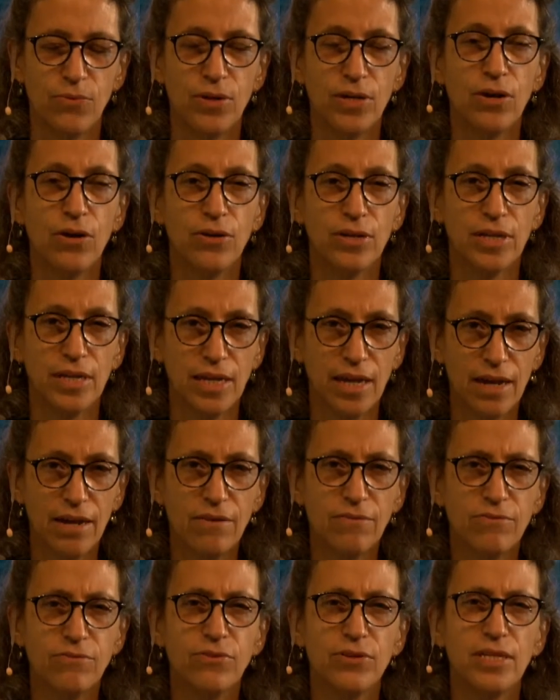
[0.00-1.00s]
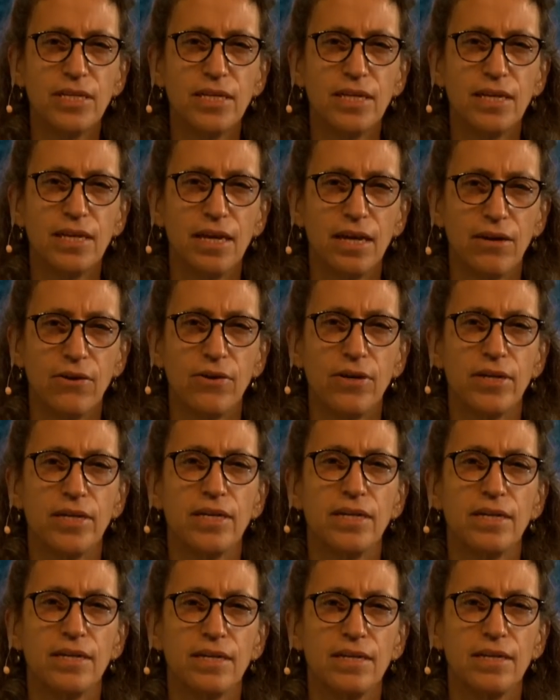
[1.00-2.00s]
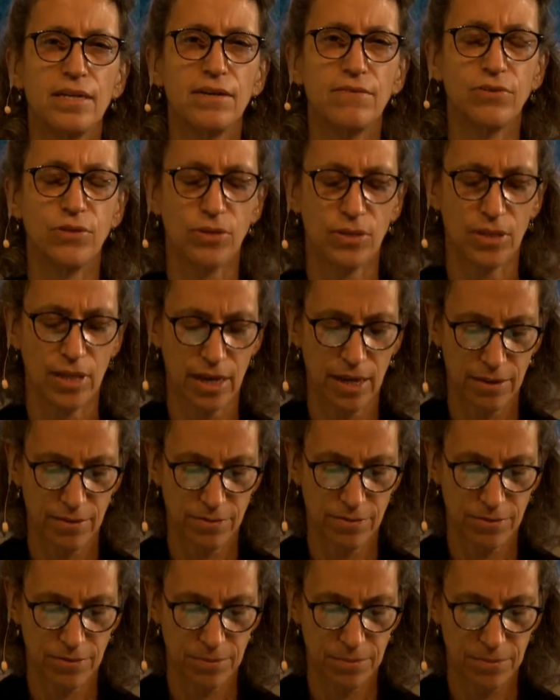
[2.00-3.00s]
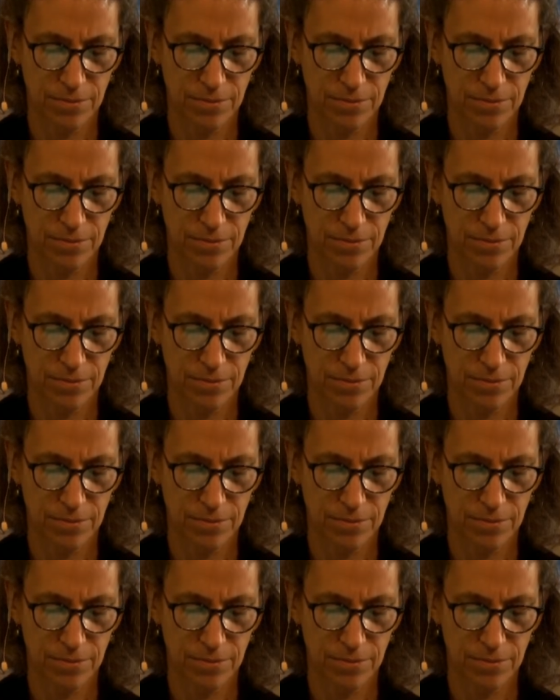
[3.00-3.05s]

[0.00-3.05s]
regarding every area of your life.